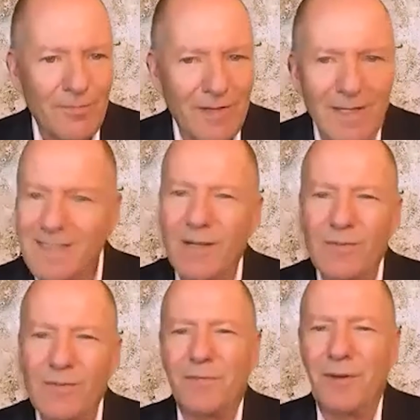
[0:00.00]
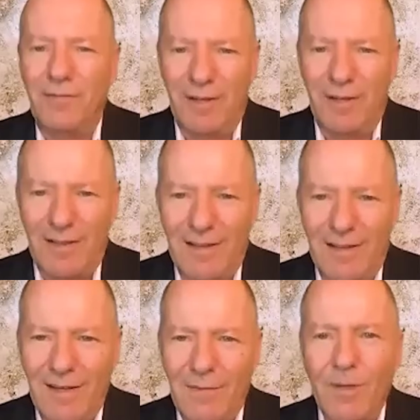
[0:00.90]
It sounds trivial,
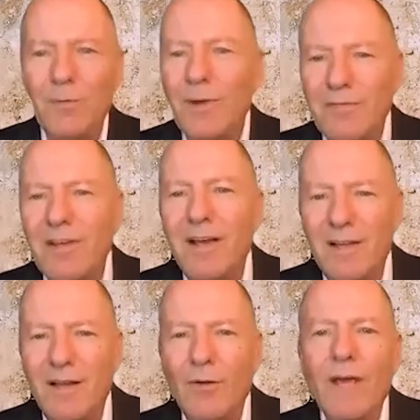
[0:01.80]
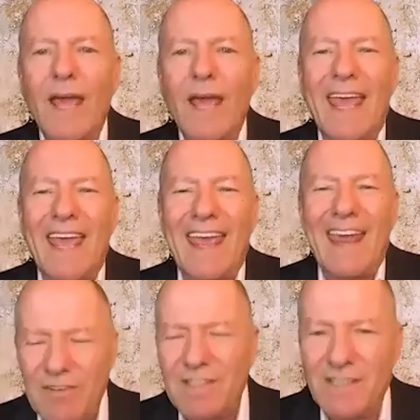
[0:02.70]
but we have a catalog.
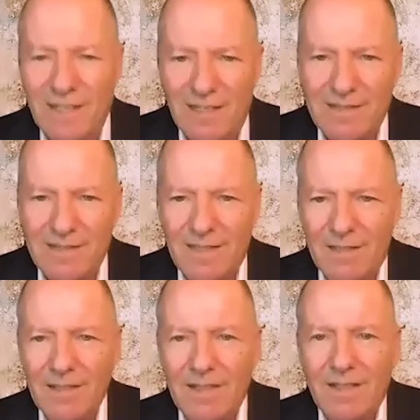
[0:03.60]
Everything is there.